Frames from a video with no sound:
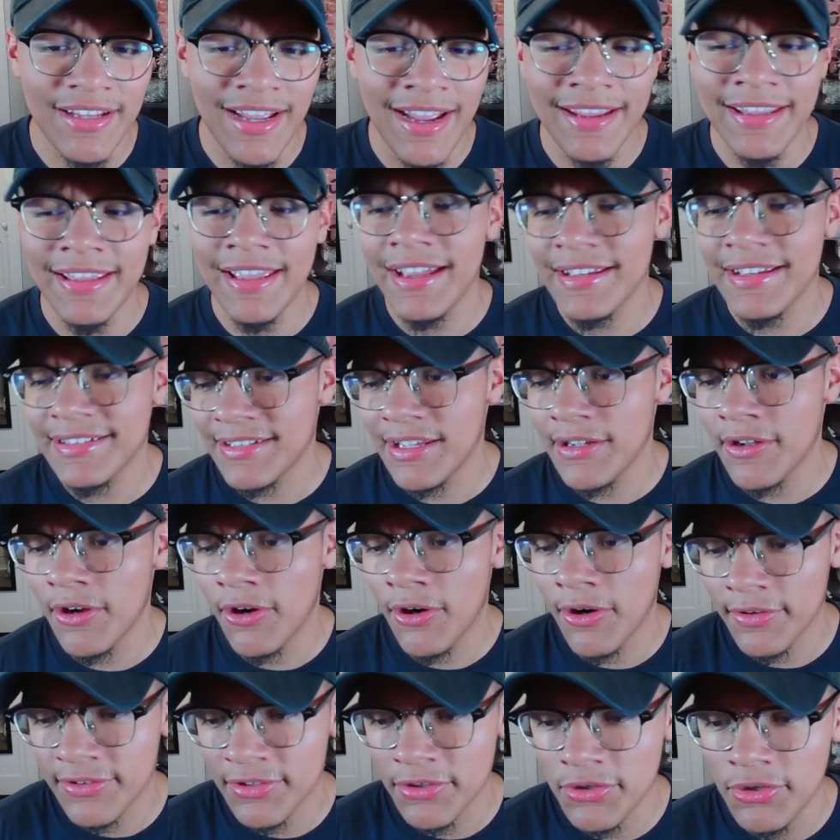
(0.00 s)
I guess they
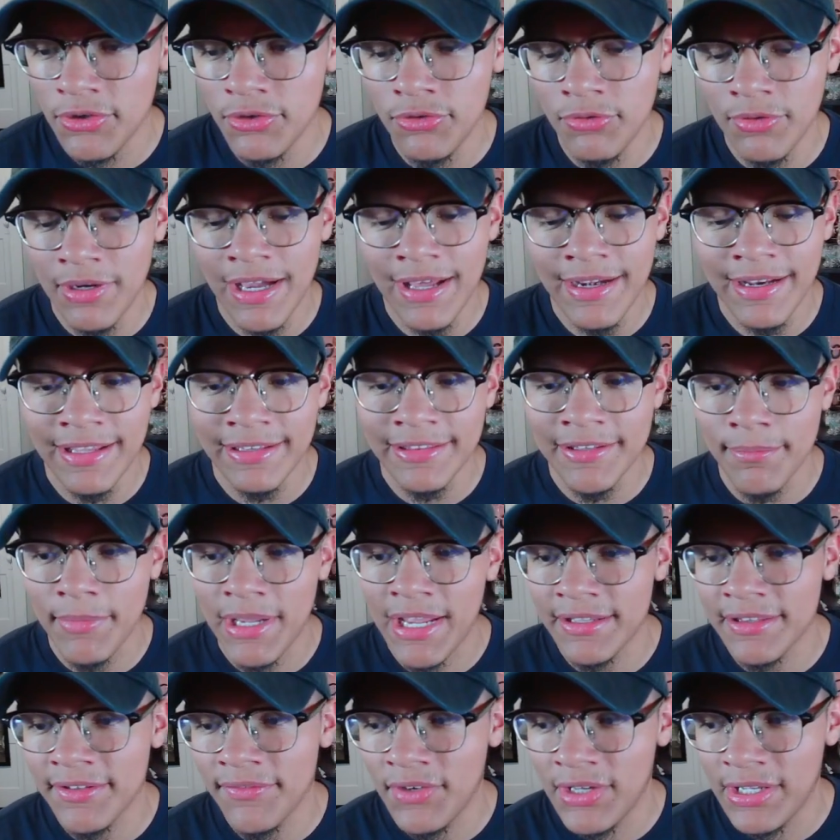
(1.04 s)
are, so you do got to get them
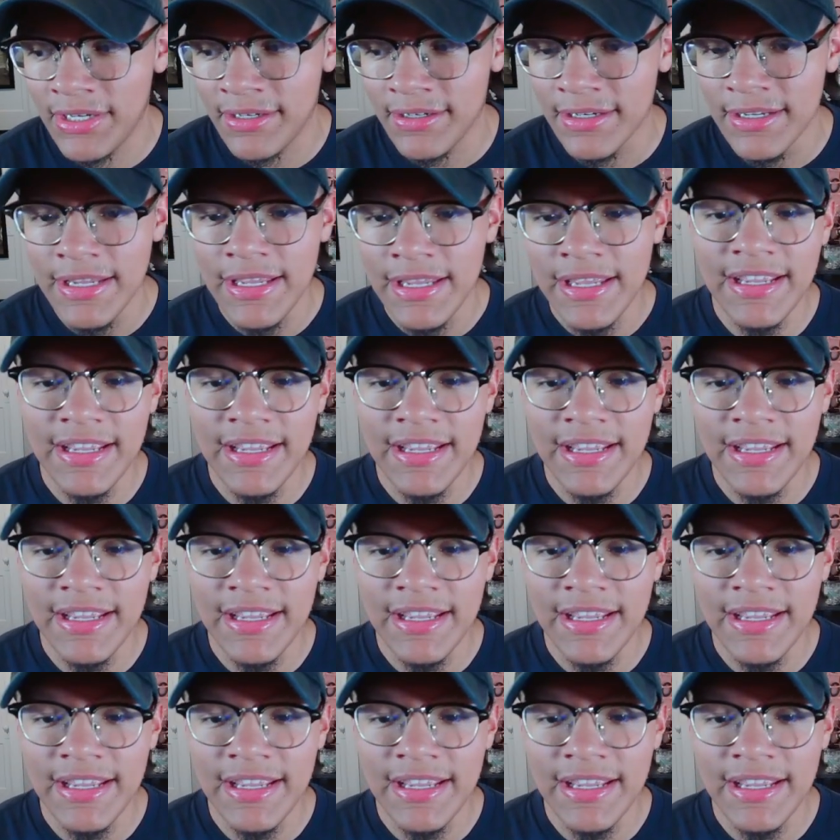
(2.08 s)
activated.